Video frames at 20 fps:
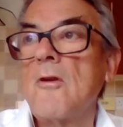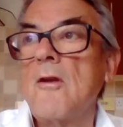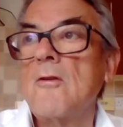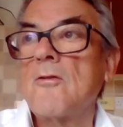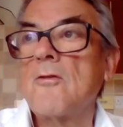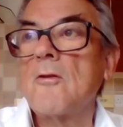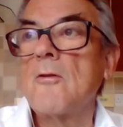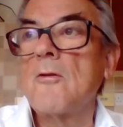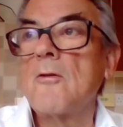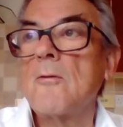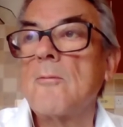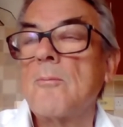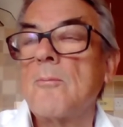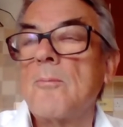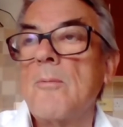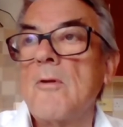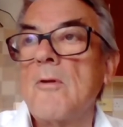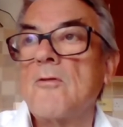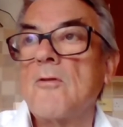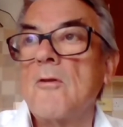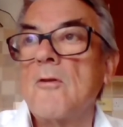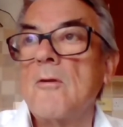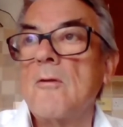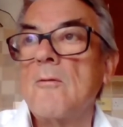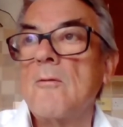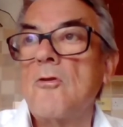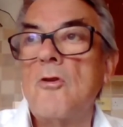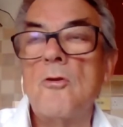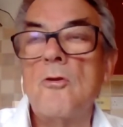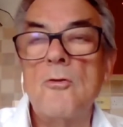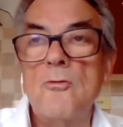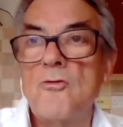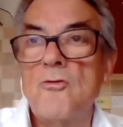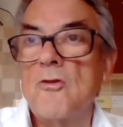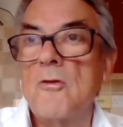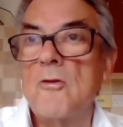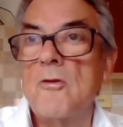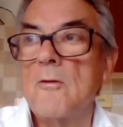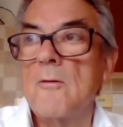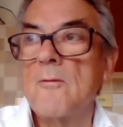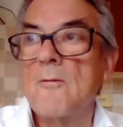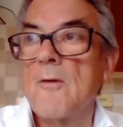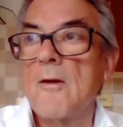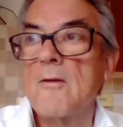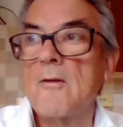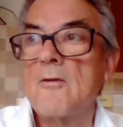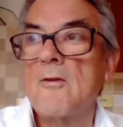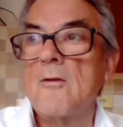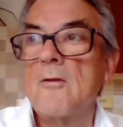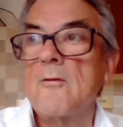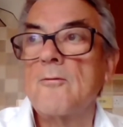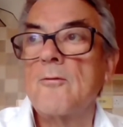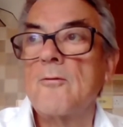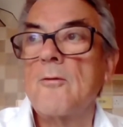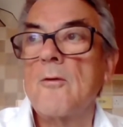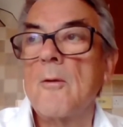it's a huge innovative